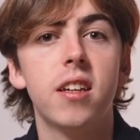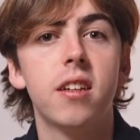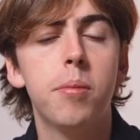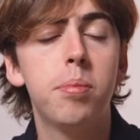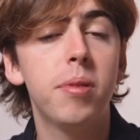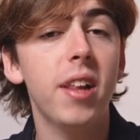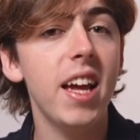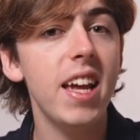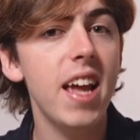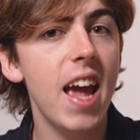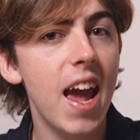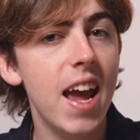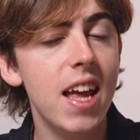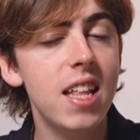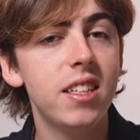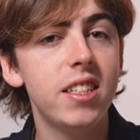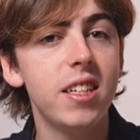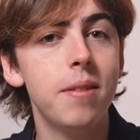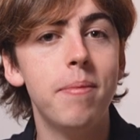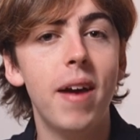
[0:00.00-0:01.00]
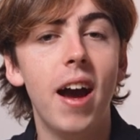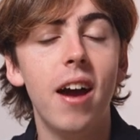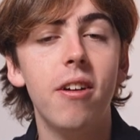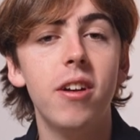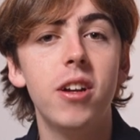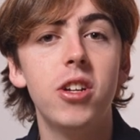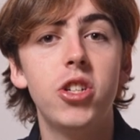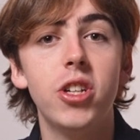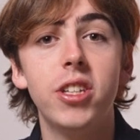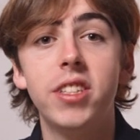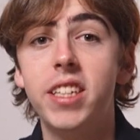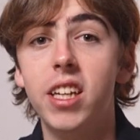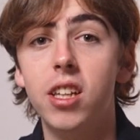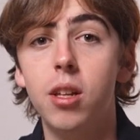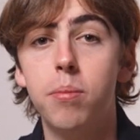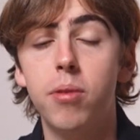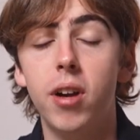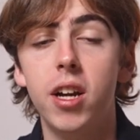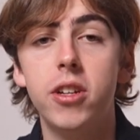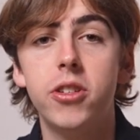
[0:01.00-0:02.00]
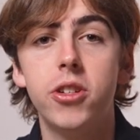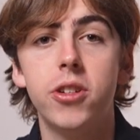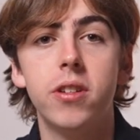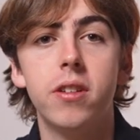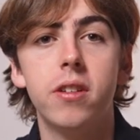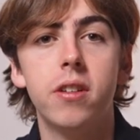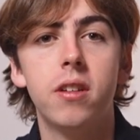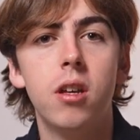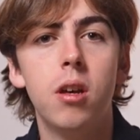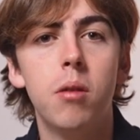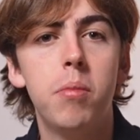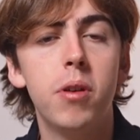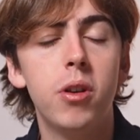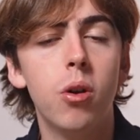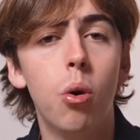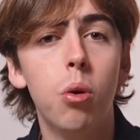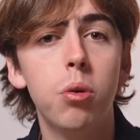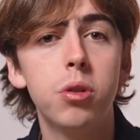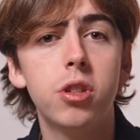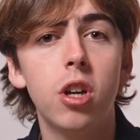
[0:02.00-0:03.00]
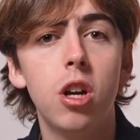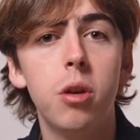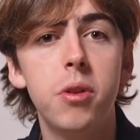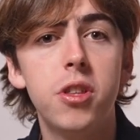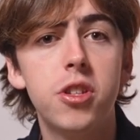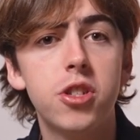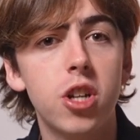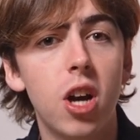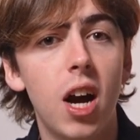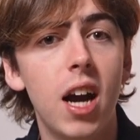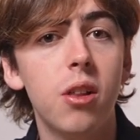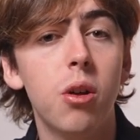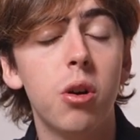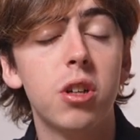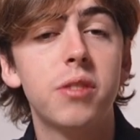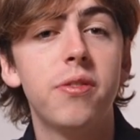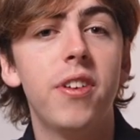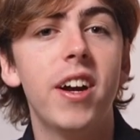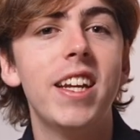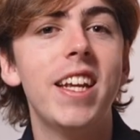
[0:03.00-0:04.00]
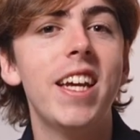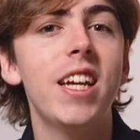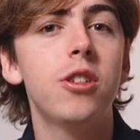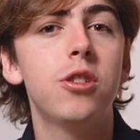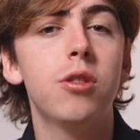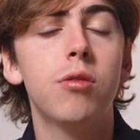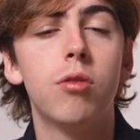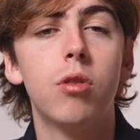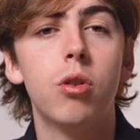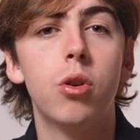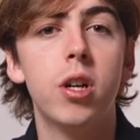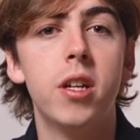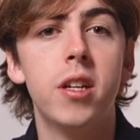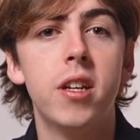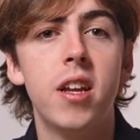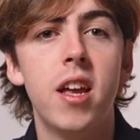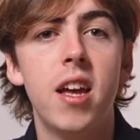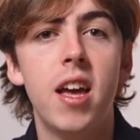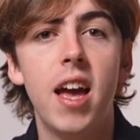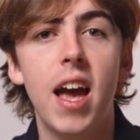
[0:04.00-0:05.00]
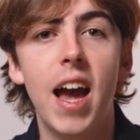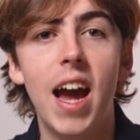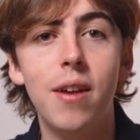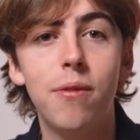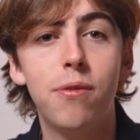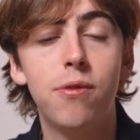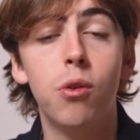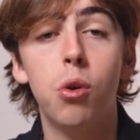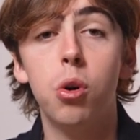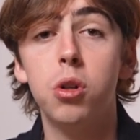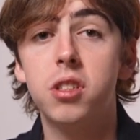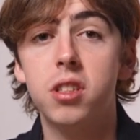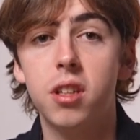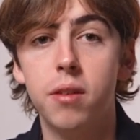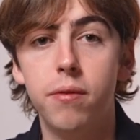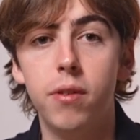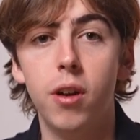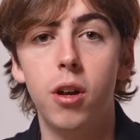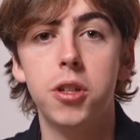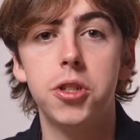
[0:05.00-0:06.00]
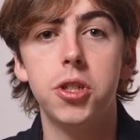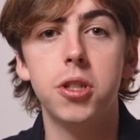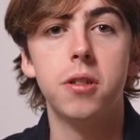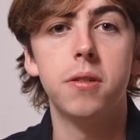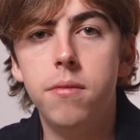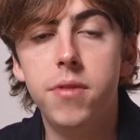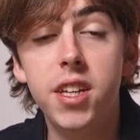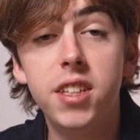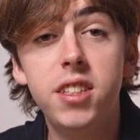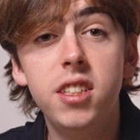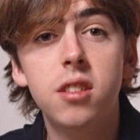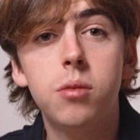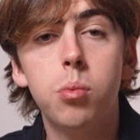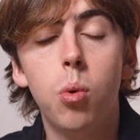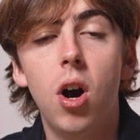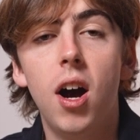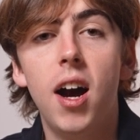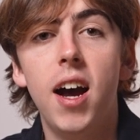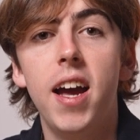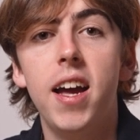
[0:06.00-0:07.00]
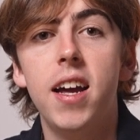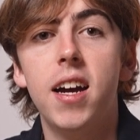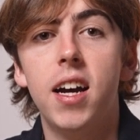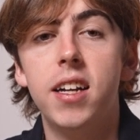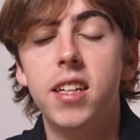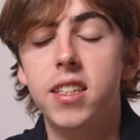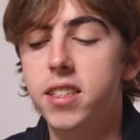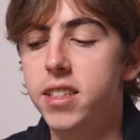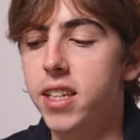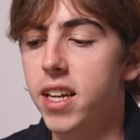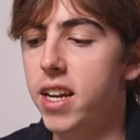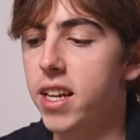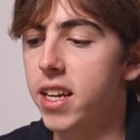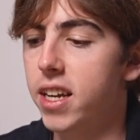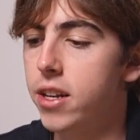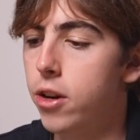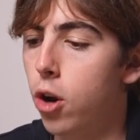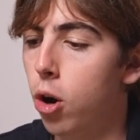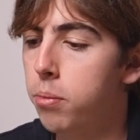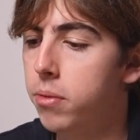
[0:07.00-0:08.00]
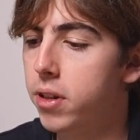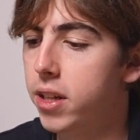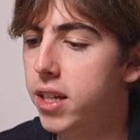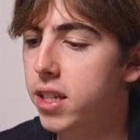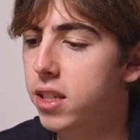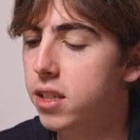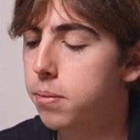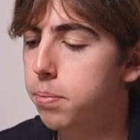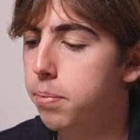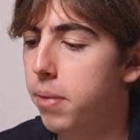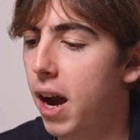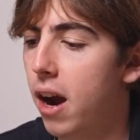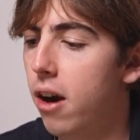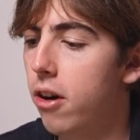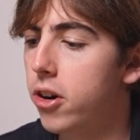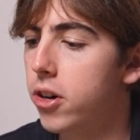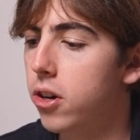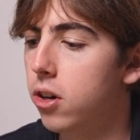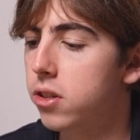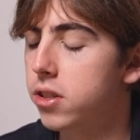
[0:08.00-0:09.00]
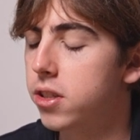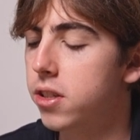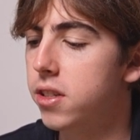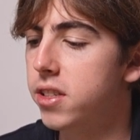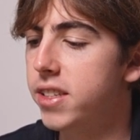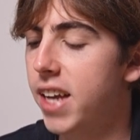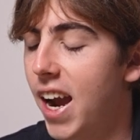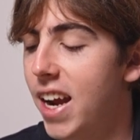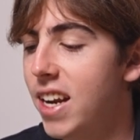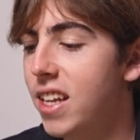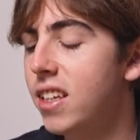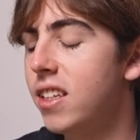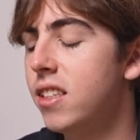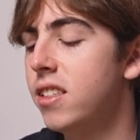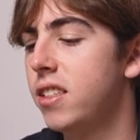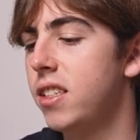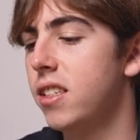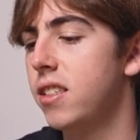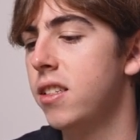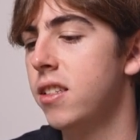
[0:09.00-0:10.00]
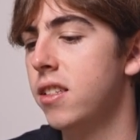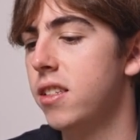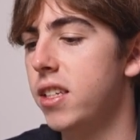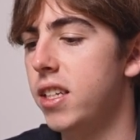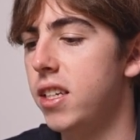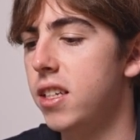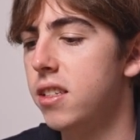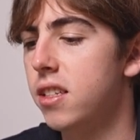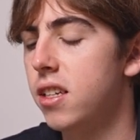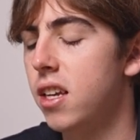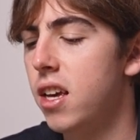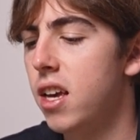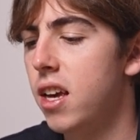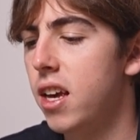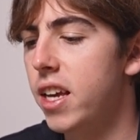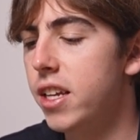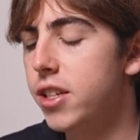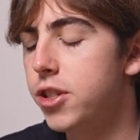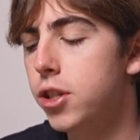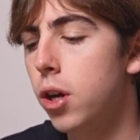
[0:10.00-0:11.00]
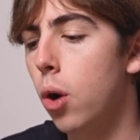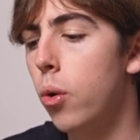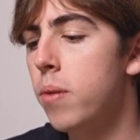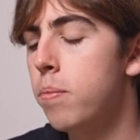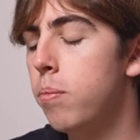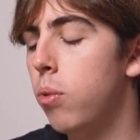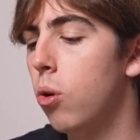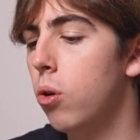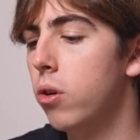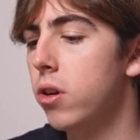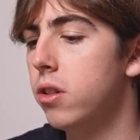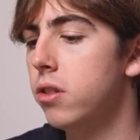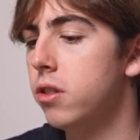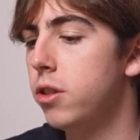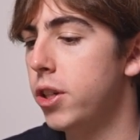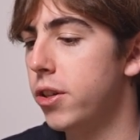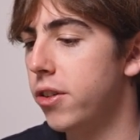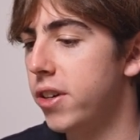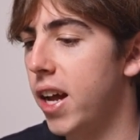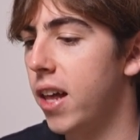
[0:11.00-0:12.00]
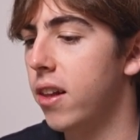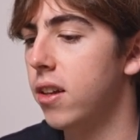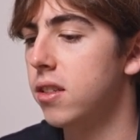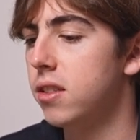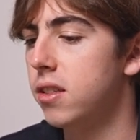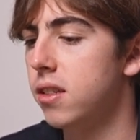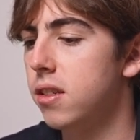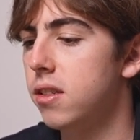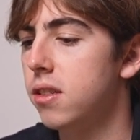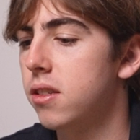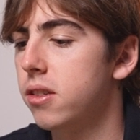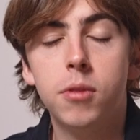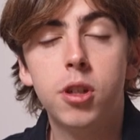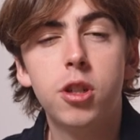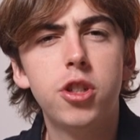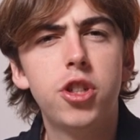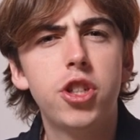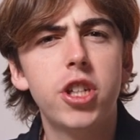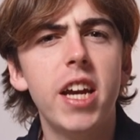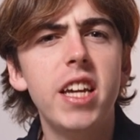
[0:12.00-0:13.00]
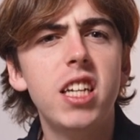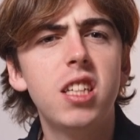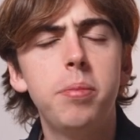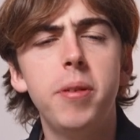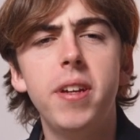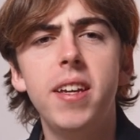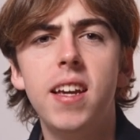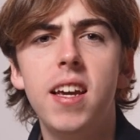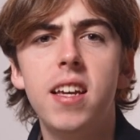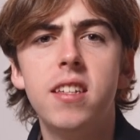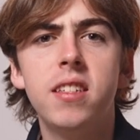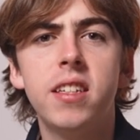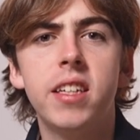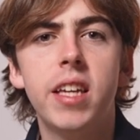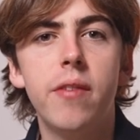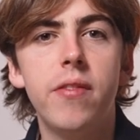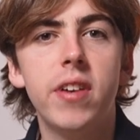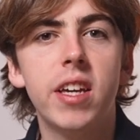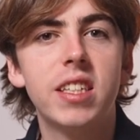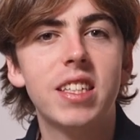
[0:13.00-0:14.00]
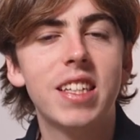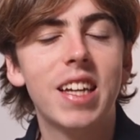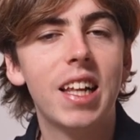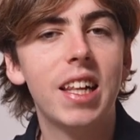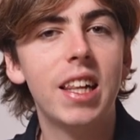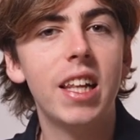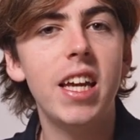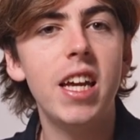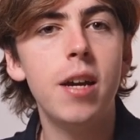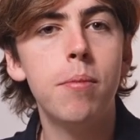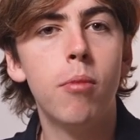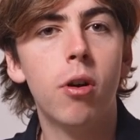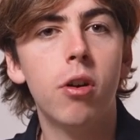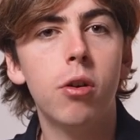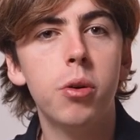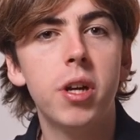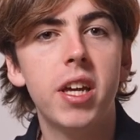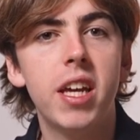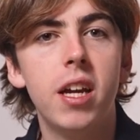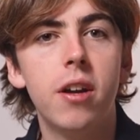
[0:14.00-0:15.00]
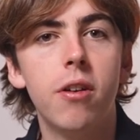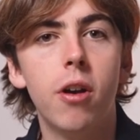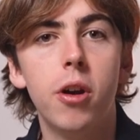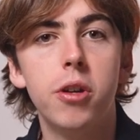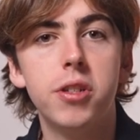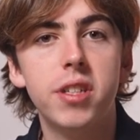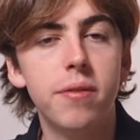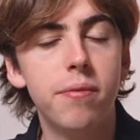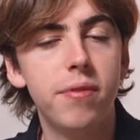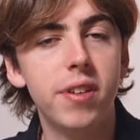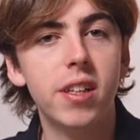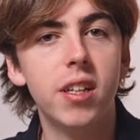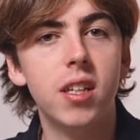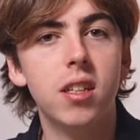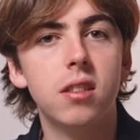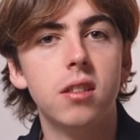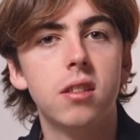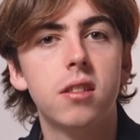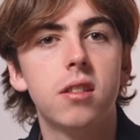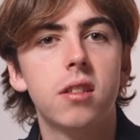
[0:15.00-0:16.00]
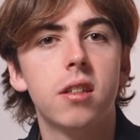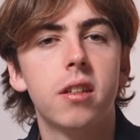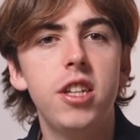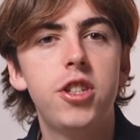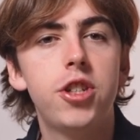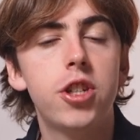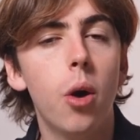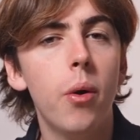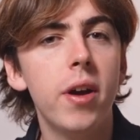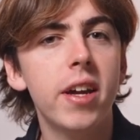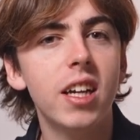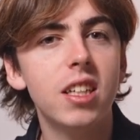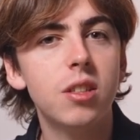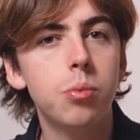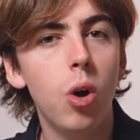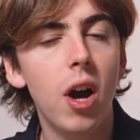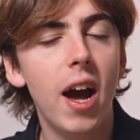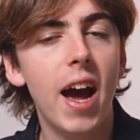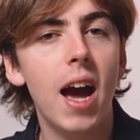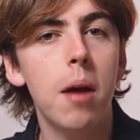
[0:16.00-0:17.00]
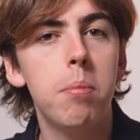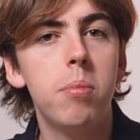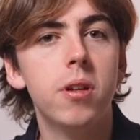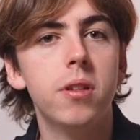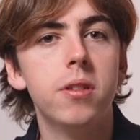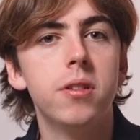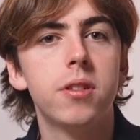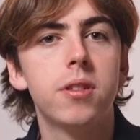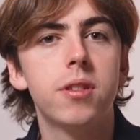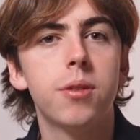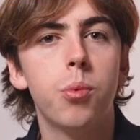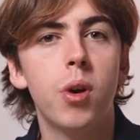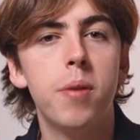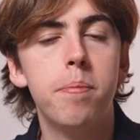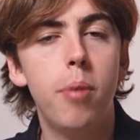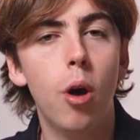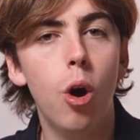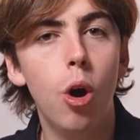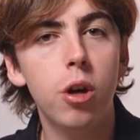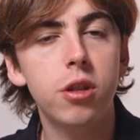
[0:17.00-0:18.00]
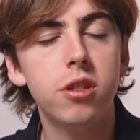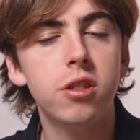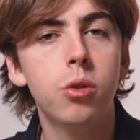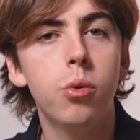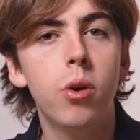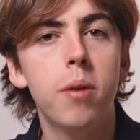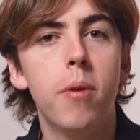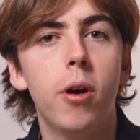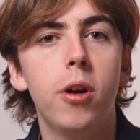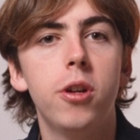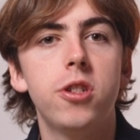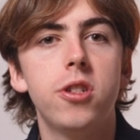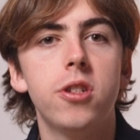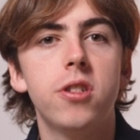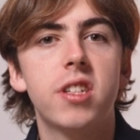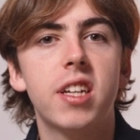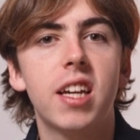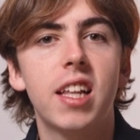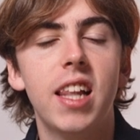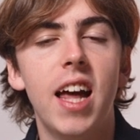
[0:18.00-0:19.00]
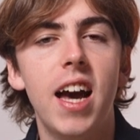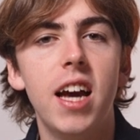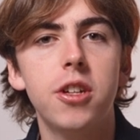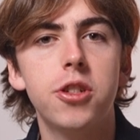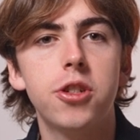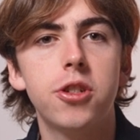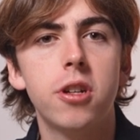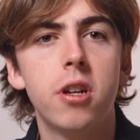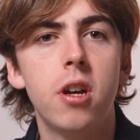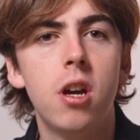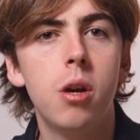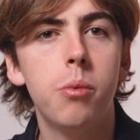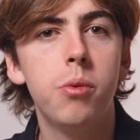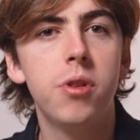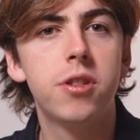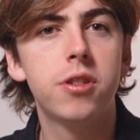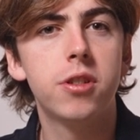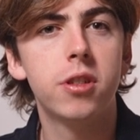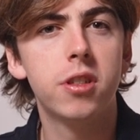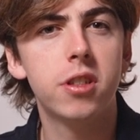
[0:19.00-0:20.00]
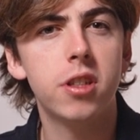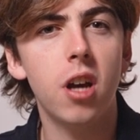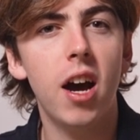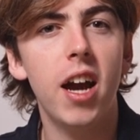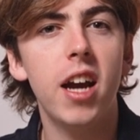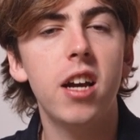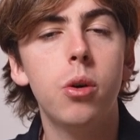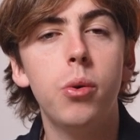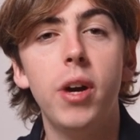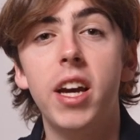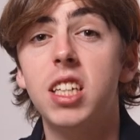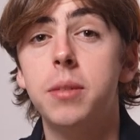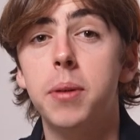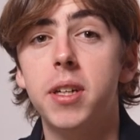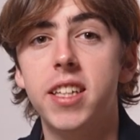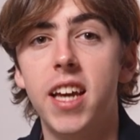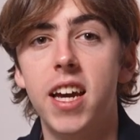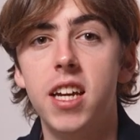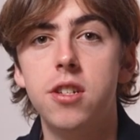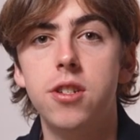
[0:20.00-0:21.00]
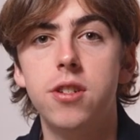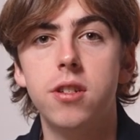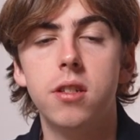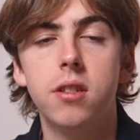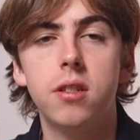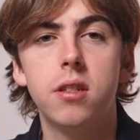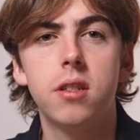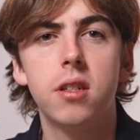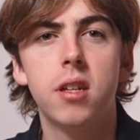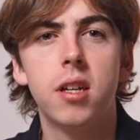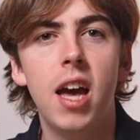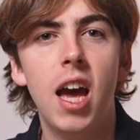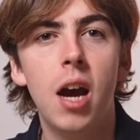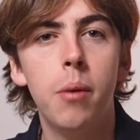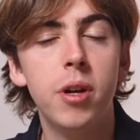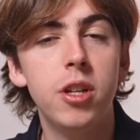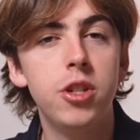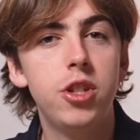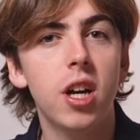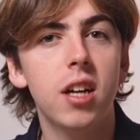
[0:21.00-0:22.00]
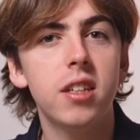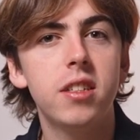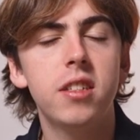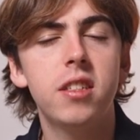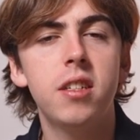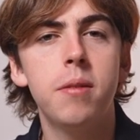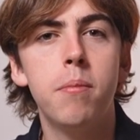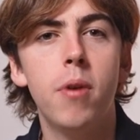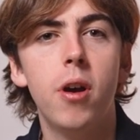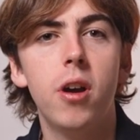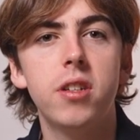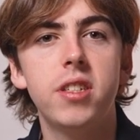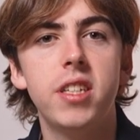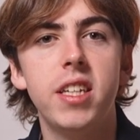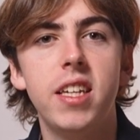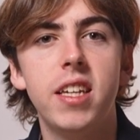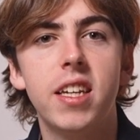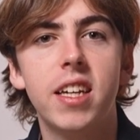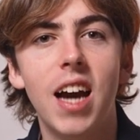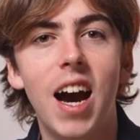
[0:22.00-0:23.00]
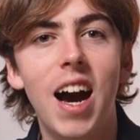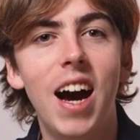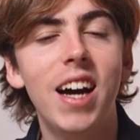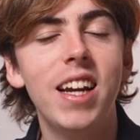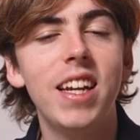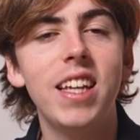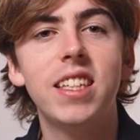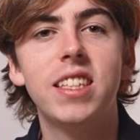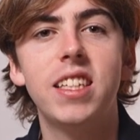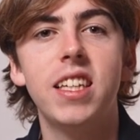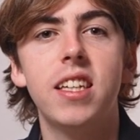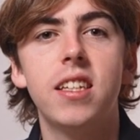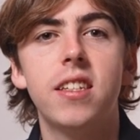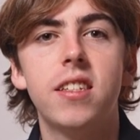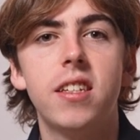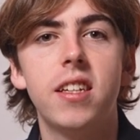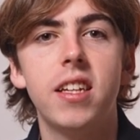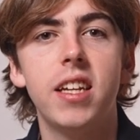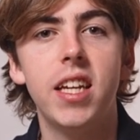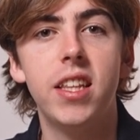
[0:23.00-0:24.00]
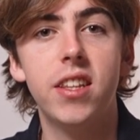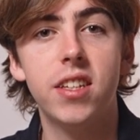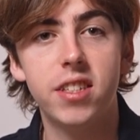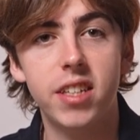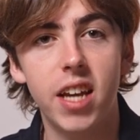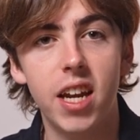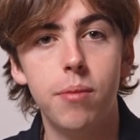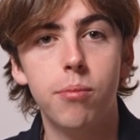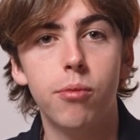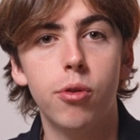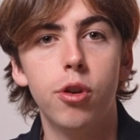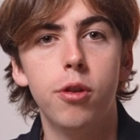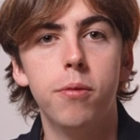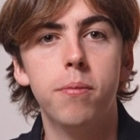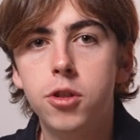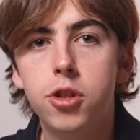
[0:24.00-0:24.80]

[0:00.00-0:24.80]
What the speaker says: The play ends in marriage and celebration, but also with Shylock's financial ruin and forced conversion. This is why understanding anomalies, paradoxes, and inconsistencies is so important to your analysis. Because Shakespeare isn't giving us clear moral heroes and villains. He's showing us what happens when personal emotions clash with societal expectations, and when justice and mercy can't exist in the same room.